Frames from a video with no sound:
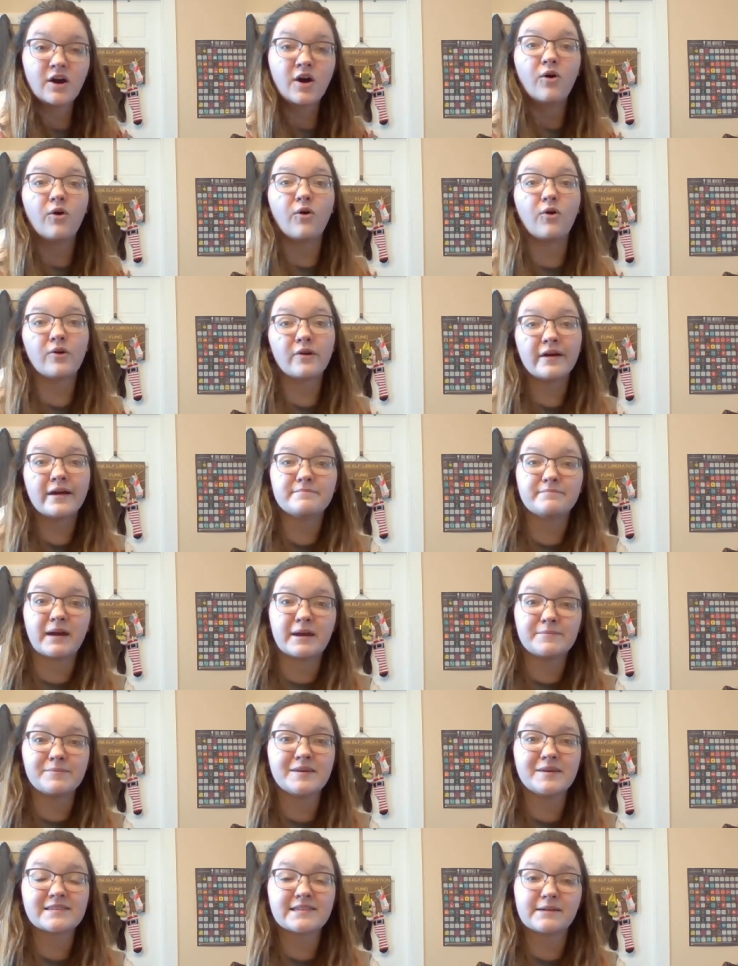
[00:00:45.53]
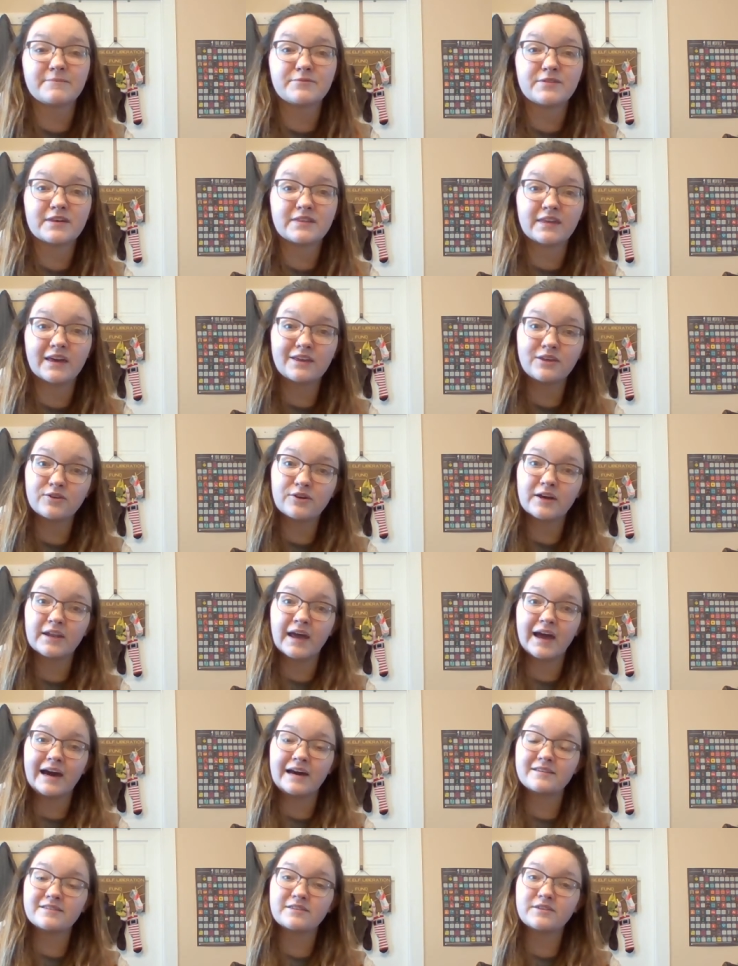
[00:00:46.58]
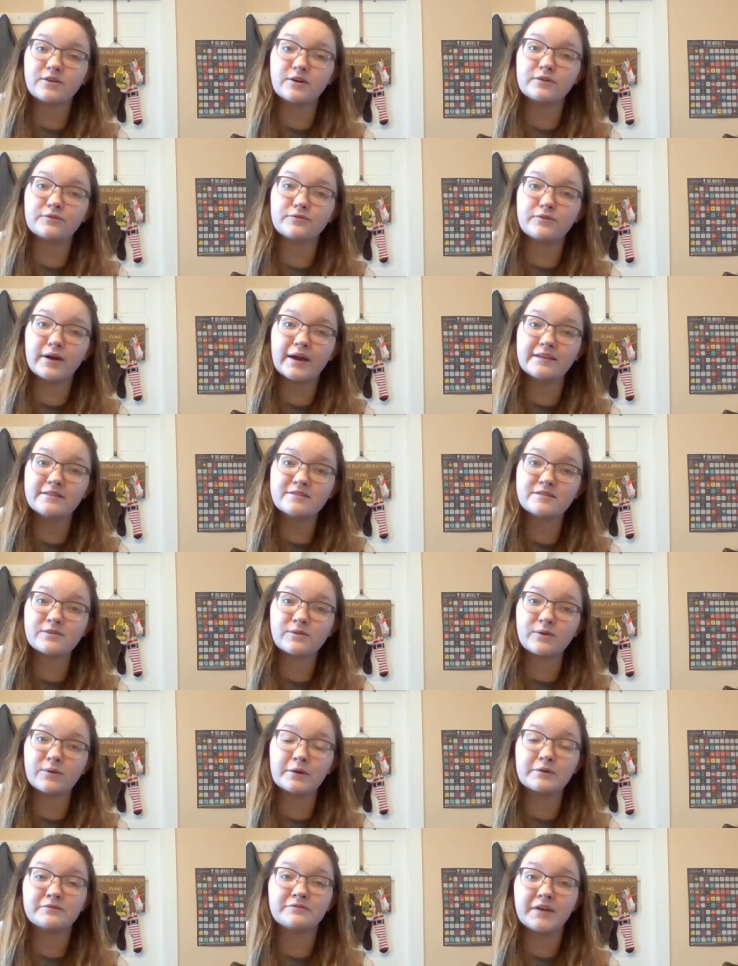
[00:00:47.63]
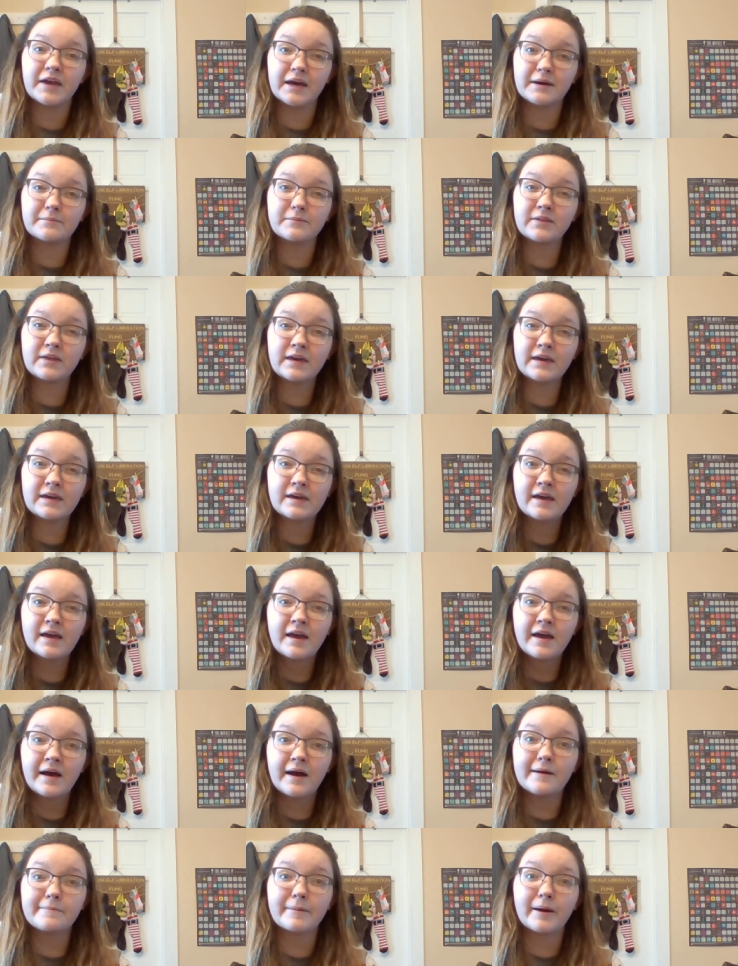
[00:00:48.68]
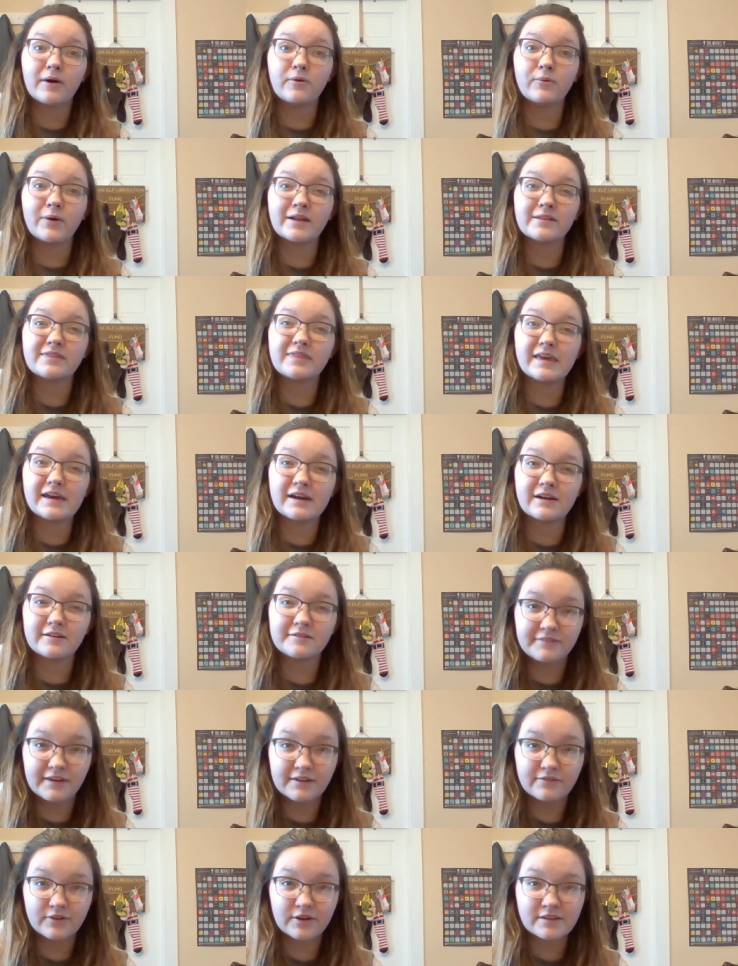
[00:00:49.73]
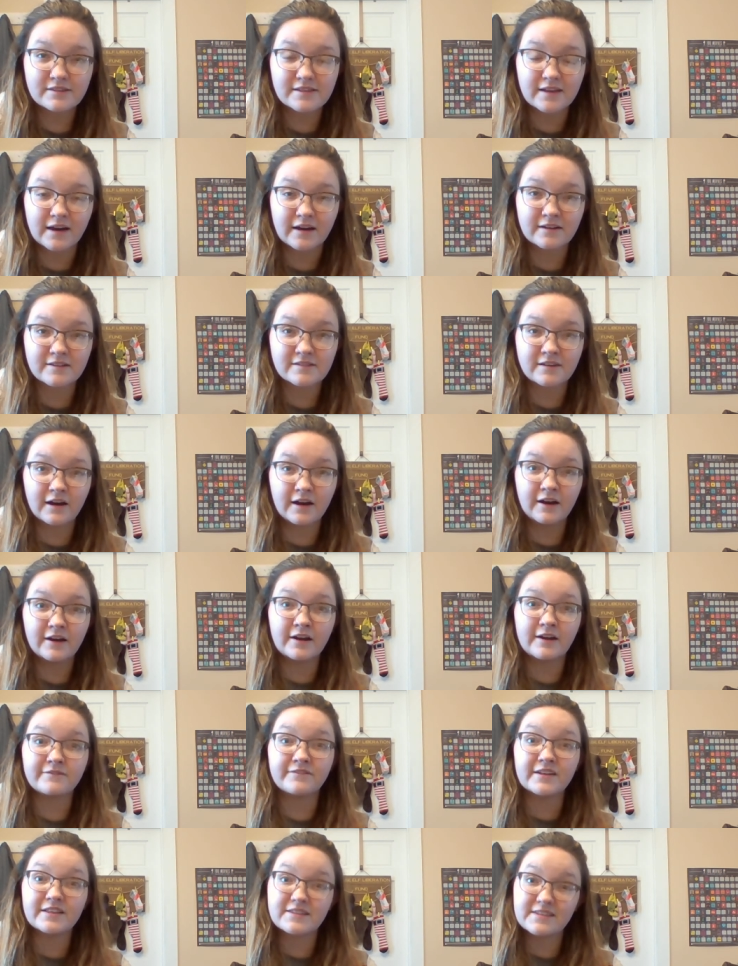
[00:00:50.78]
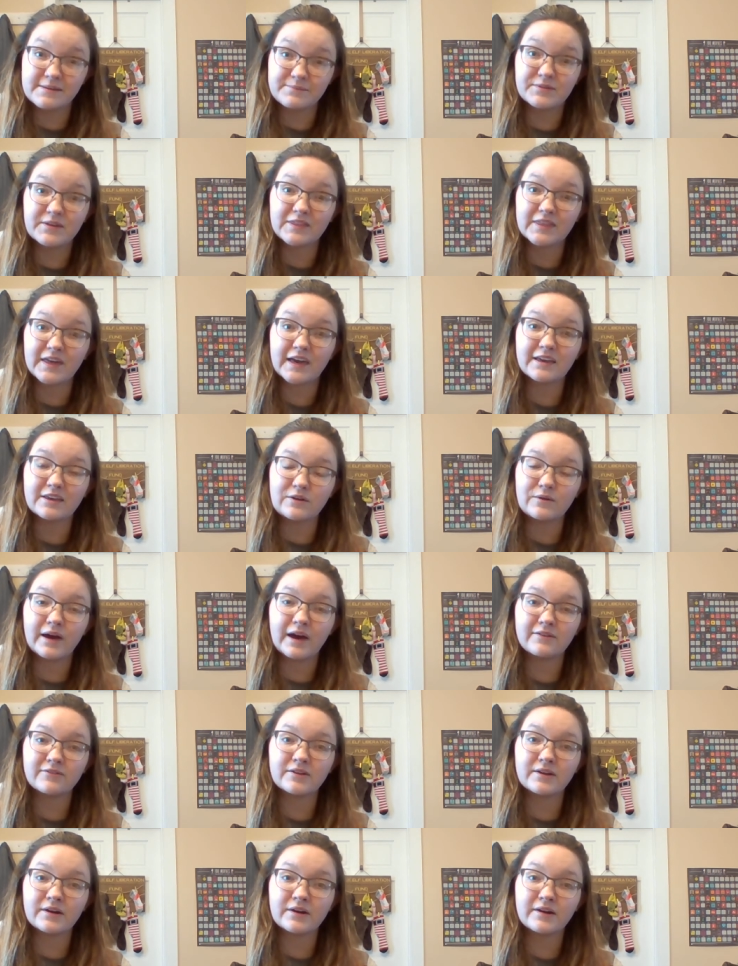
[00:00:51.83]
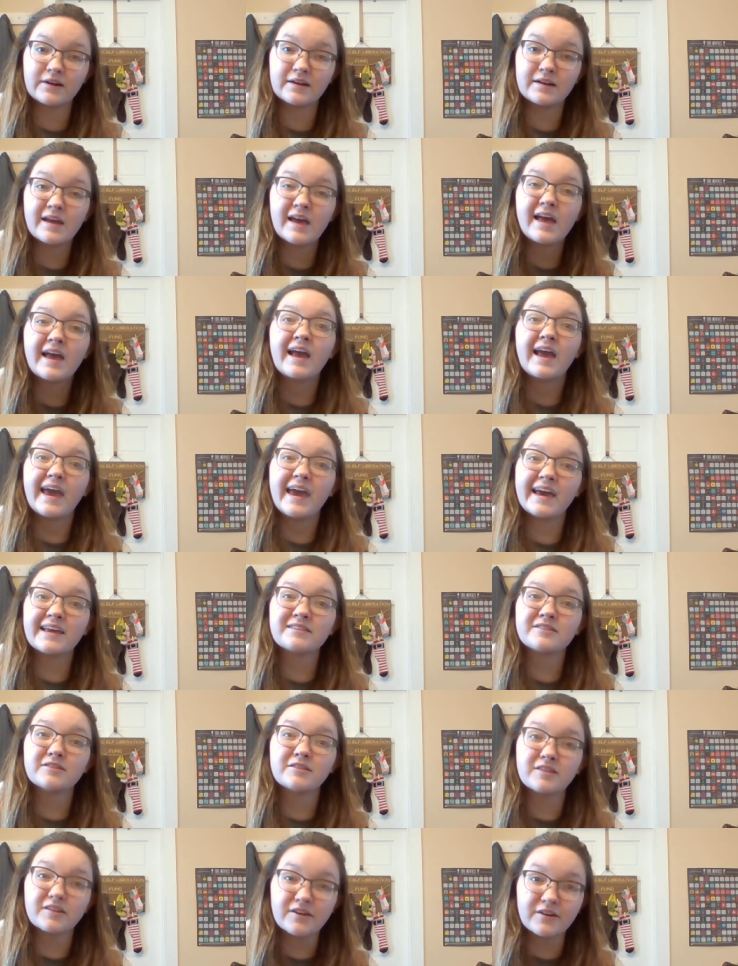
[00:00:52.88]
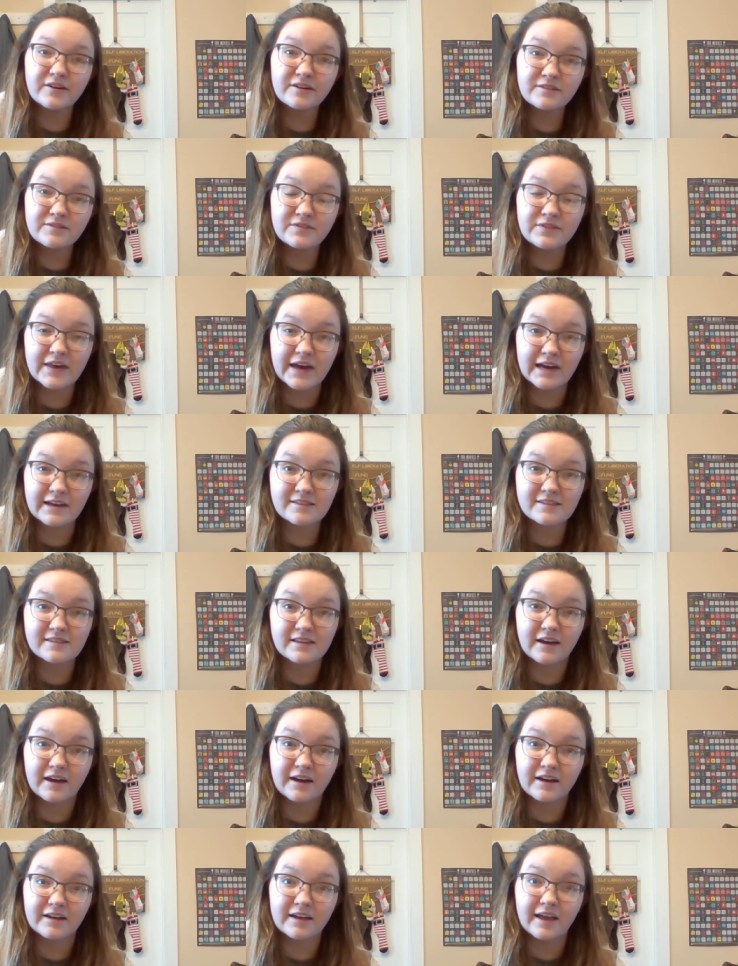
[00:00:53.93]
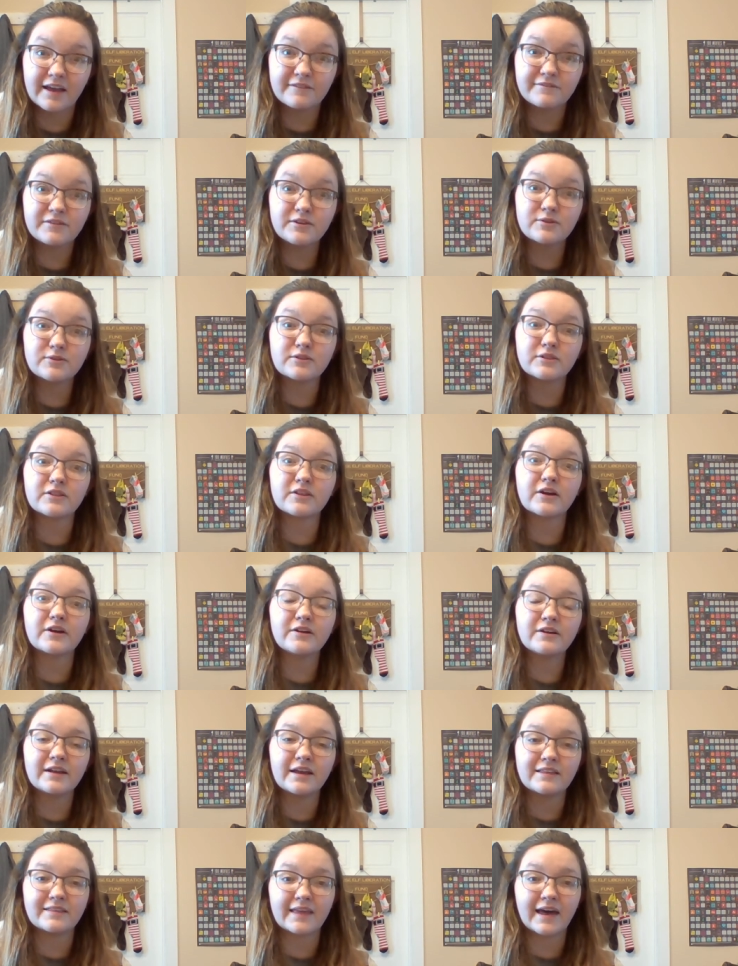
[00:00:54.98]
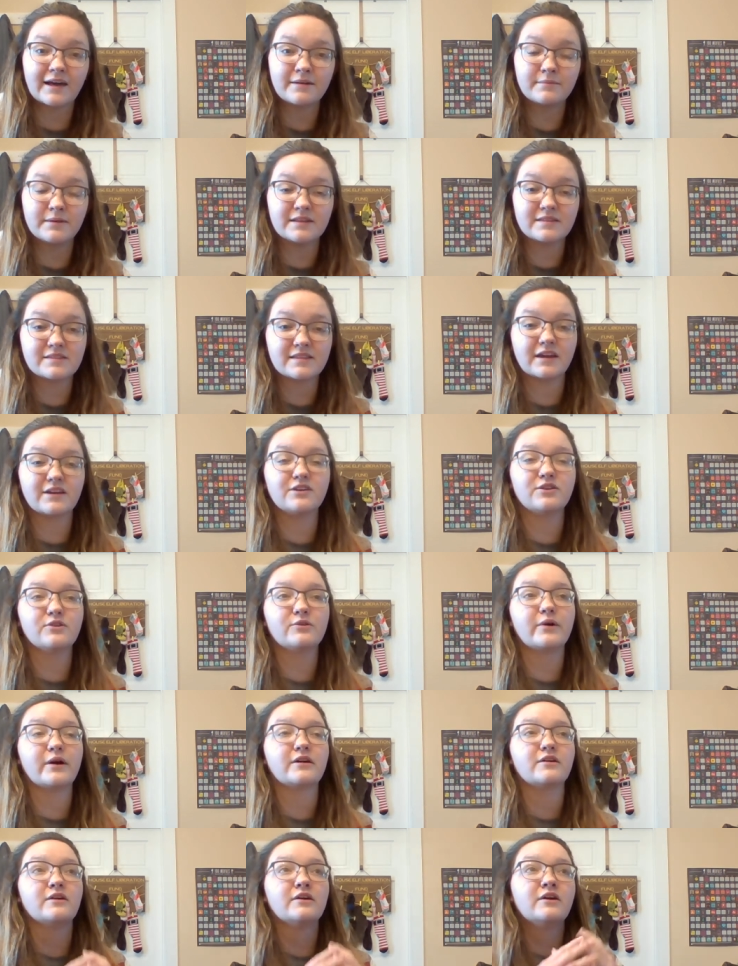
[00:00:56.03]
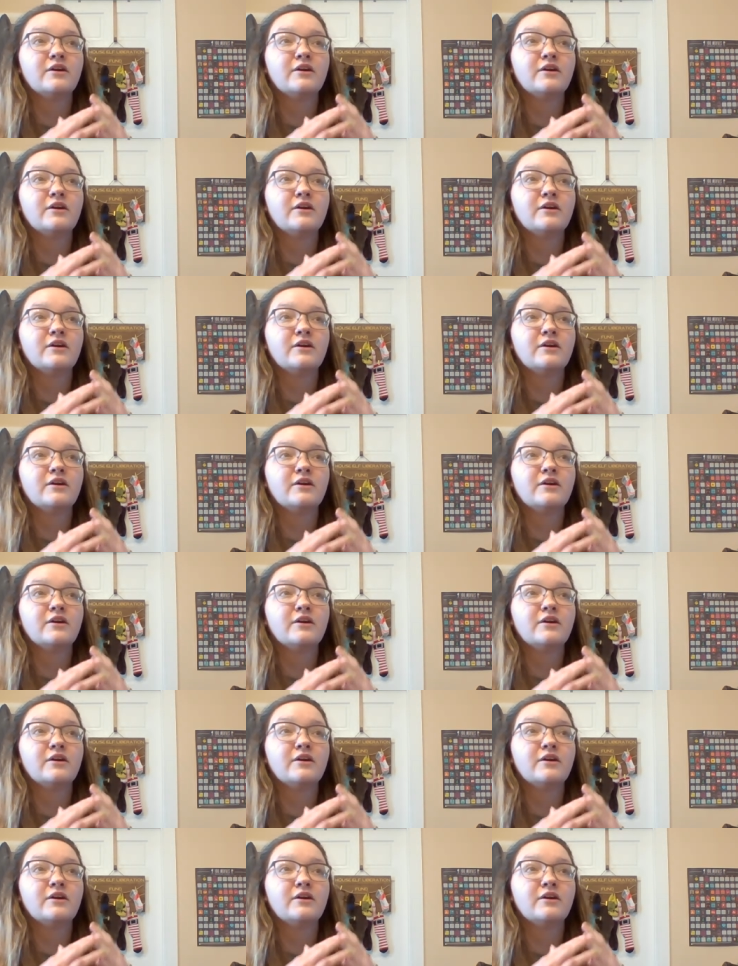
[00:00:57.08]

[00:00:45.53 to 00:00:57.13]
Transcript: or it might be something that you could ask your friends or family about what their favorite songs are if it's something that you haven't heard, and learn that song. If you learn it, that means that you are